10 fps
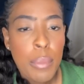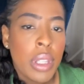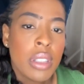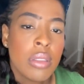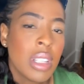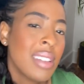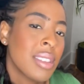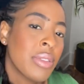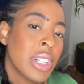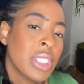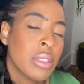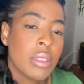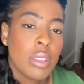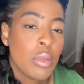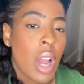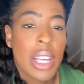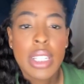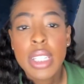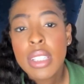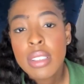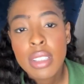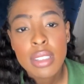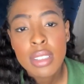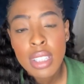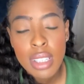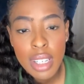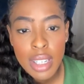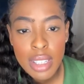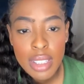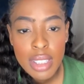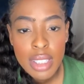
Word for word: But sometimes the friendship's a little rocky. Let's just say that.